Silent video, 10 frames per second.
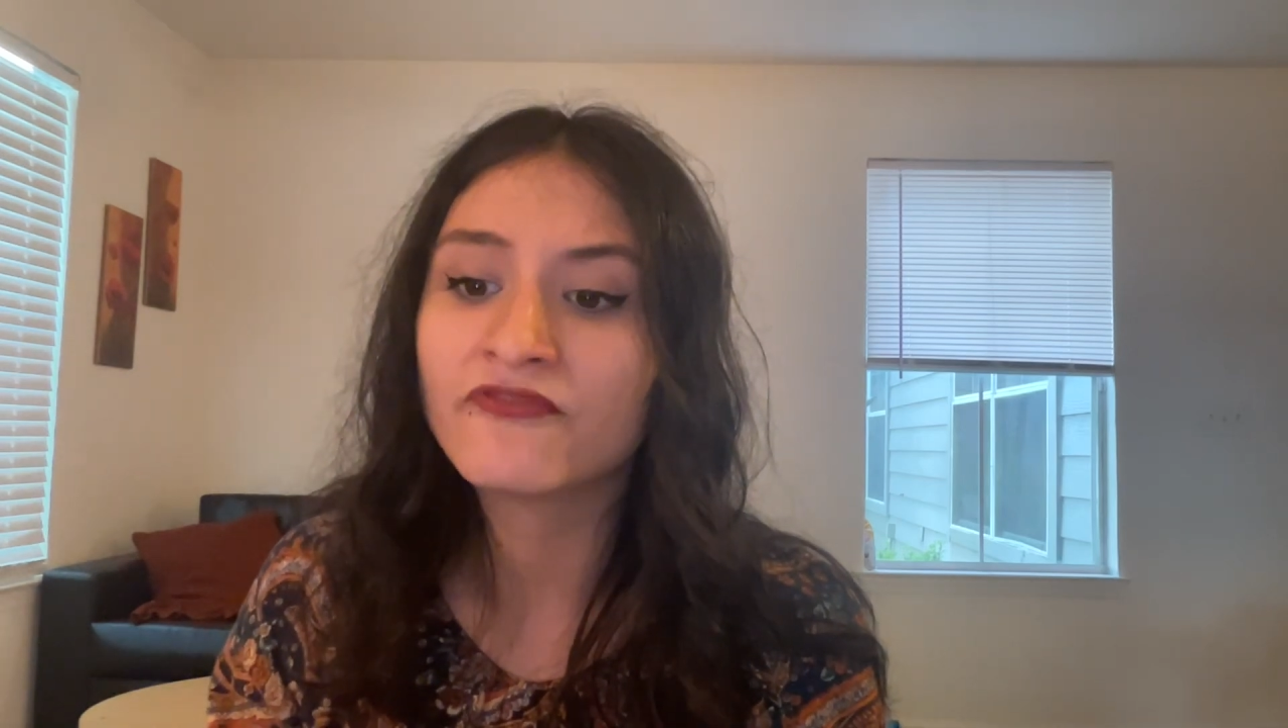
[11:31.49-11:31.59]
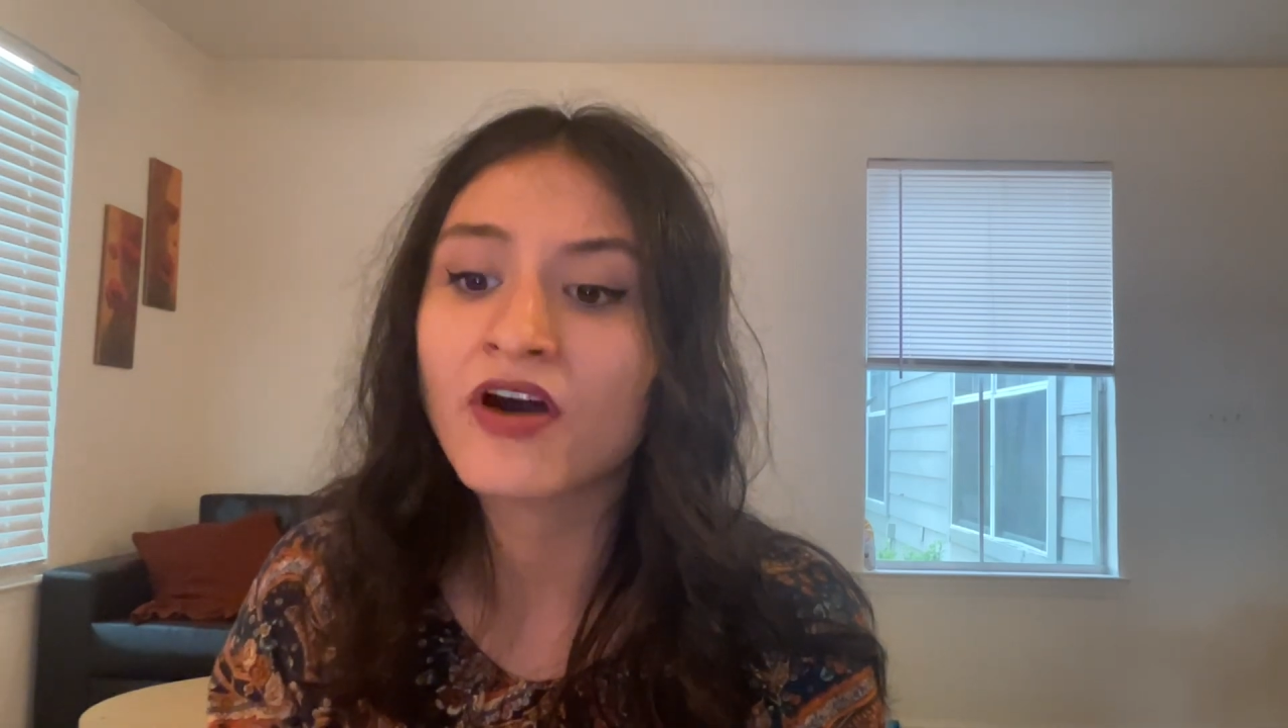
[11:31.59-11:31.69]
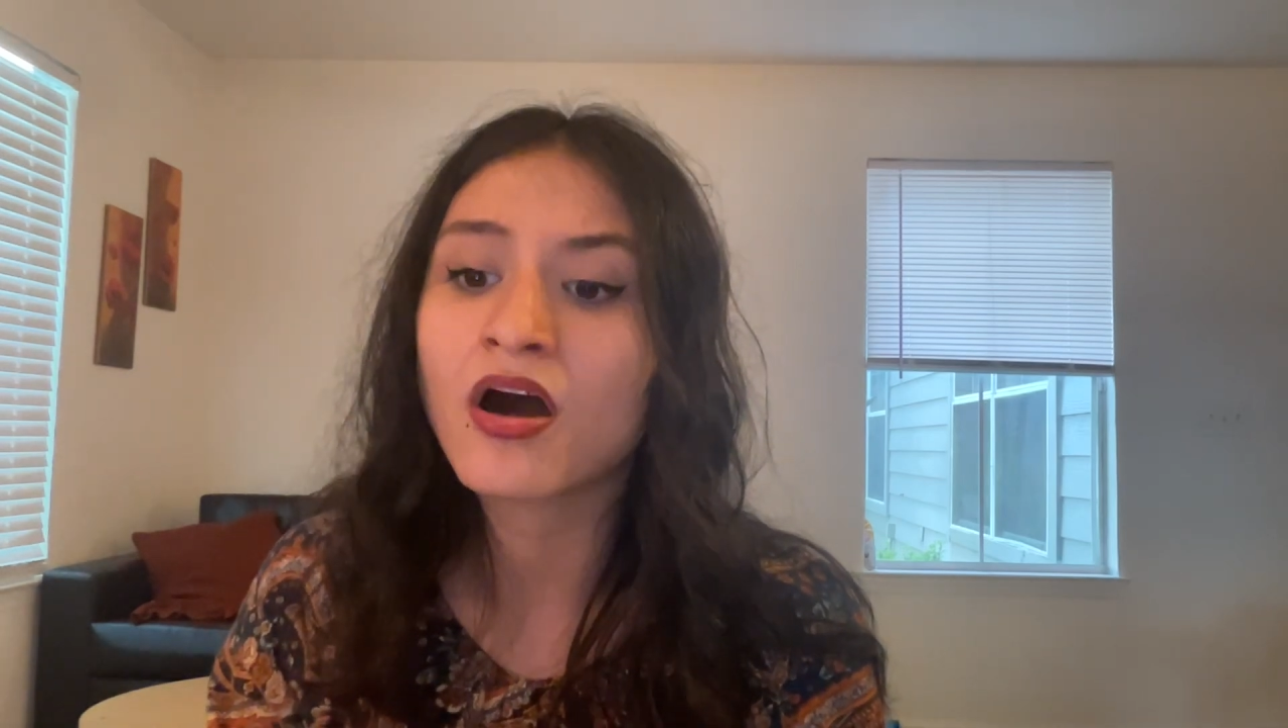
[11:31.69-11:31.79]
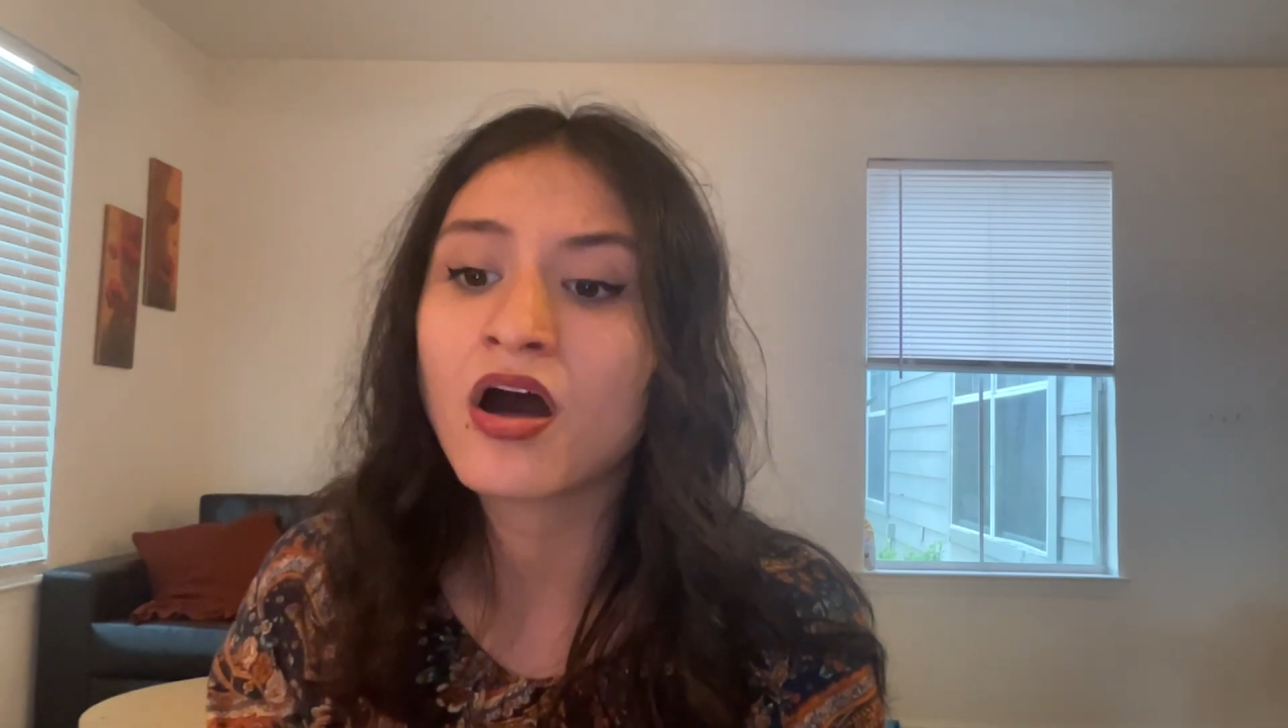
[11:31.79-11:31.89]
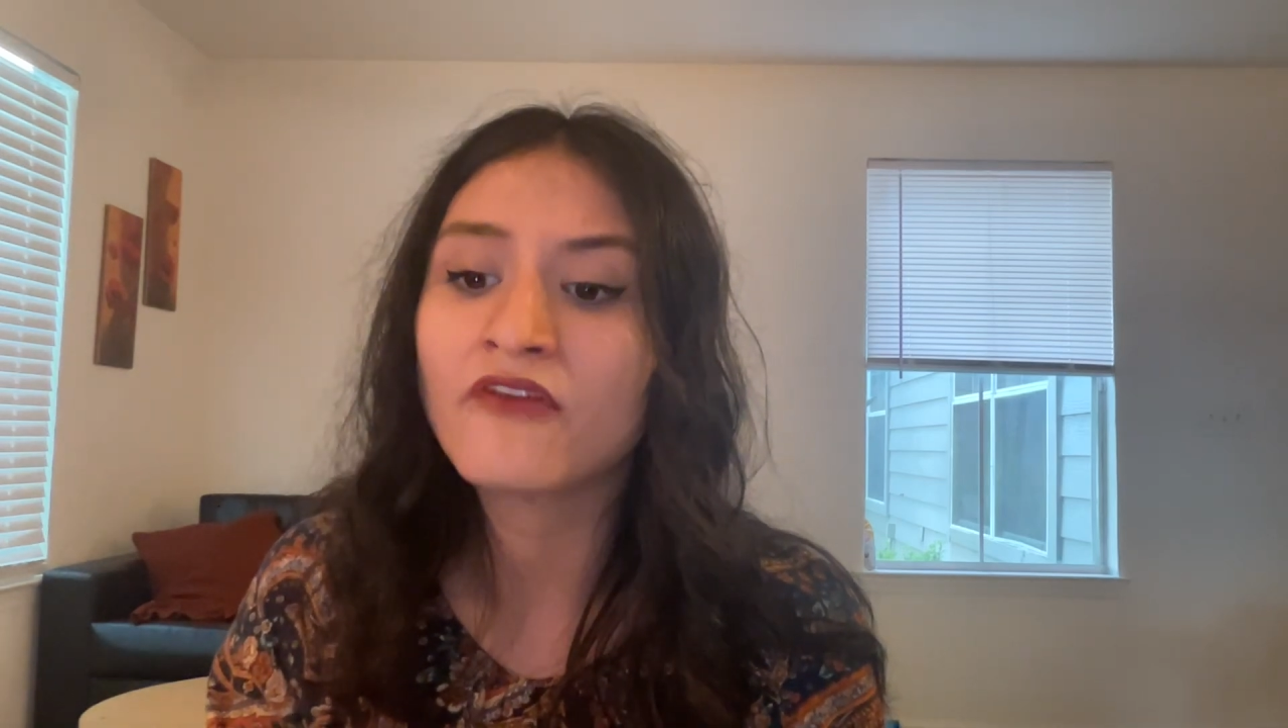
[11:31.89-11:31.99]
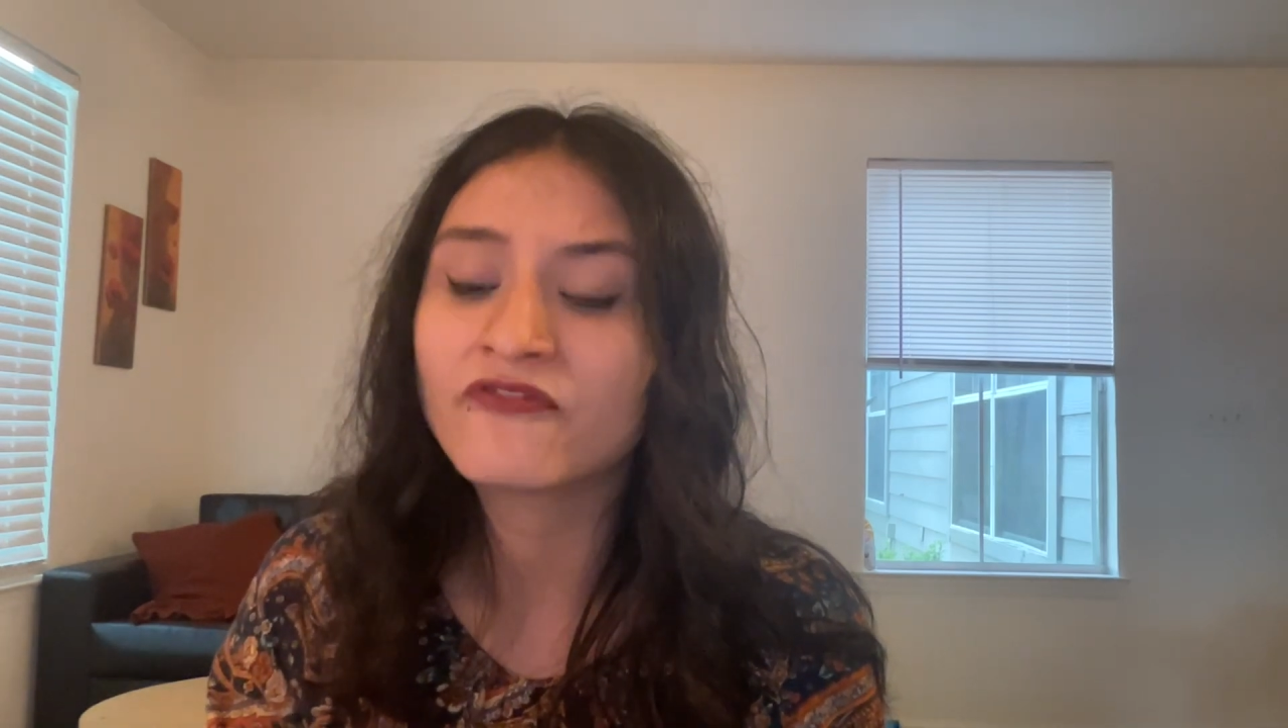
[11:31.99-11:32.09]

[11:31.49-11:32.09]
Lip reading: fa,